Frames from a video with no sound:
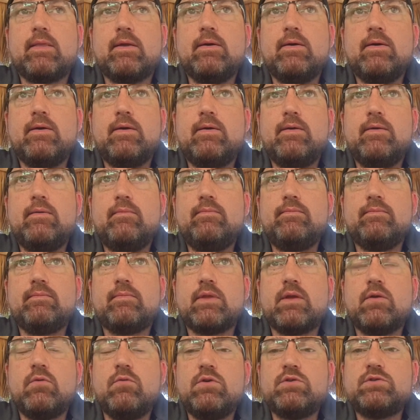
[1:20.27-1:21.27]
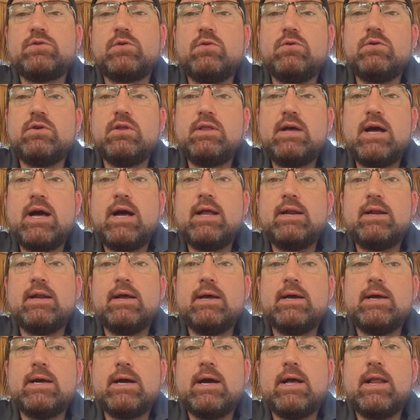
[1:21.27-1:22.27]
um, we're told a lot
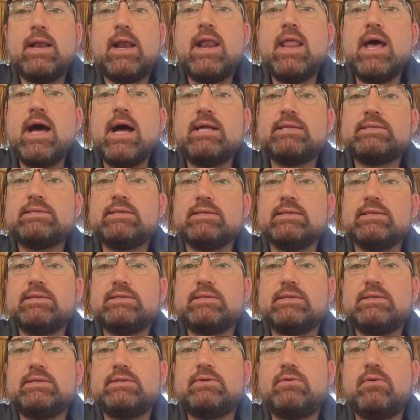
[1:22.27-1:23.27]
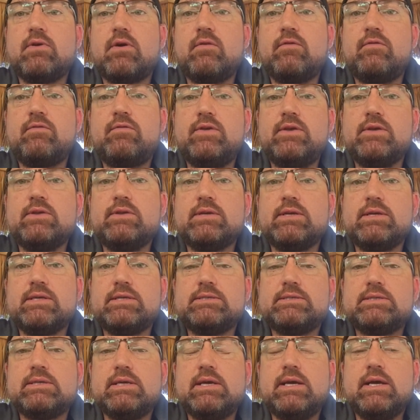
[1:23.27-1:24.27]
uh, not to listen to our
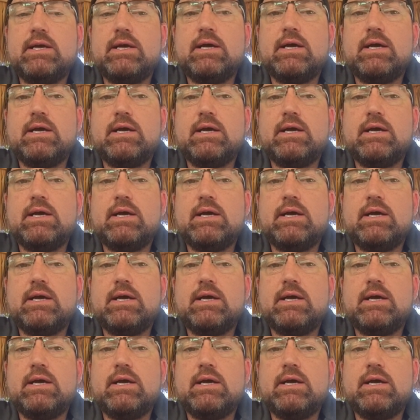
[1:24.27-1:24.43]
feelings.